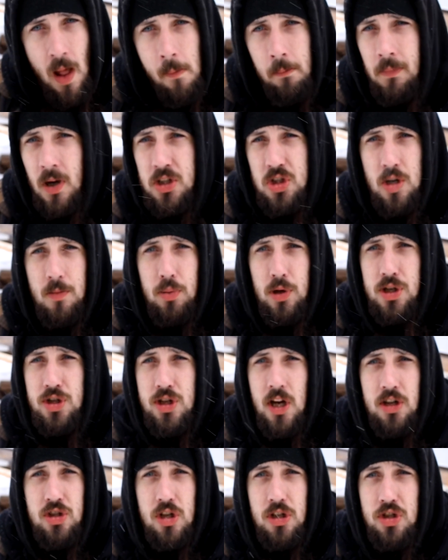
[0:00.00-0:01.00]
muchly
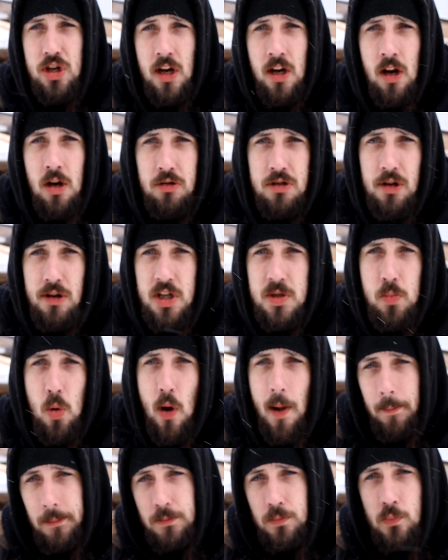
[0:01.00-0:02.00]
appreciate you checking out till this
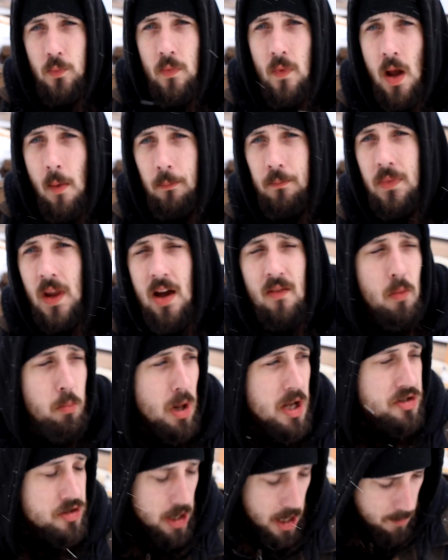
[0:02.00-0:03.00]
point. Have a
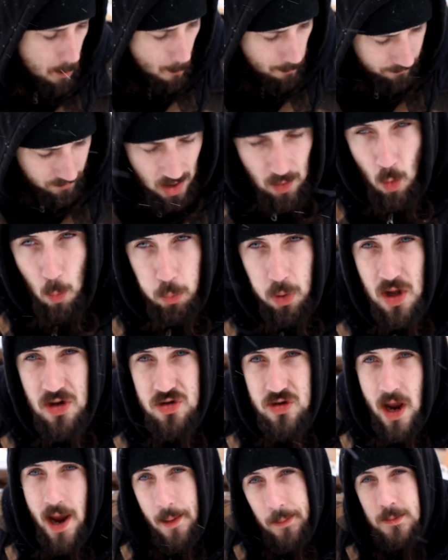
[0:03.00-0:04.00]
blessed night. Have a blessed
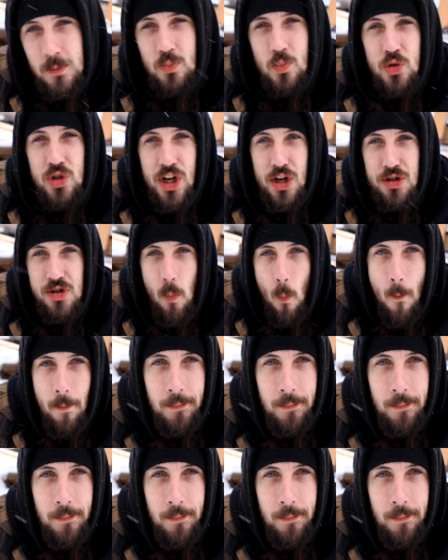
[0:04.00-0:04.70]
day. Cheers.